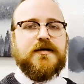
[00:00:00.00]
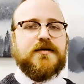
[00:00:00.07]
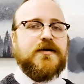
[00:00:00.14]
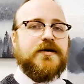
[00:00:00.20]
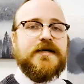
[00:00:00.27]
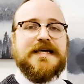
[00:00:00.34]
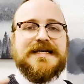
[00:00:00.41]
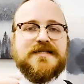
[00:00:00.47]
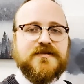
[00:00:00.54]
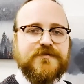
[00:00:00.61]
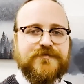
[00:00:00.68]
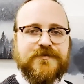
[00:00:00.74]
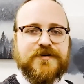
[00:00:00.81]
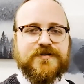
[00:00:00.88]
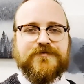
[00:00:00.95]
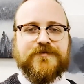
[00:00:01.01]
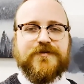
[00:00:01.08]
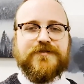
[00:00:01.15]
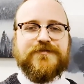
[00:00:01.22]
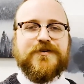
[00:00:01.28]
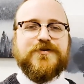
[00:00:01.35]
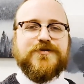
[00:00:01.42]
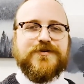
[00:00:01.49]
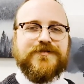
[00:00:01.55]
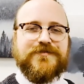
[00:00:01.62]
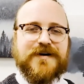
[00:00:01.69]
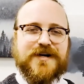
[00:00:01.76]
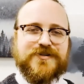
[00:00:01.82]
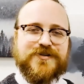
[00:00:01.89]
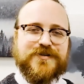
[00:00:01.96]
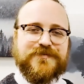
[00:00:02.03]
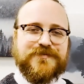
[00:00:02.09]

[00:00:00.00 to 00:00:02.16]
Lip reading: a cohesive vision for the future of fashion.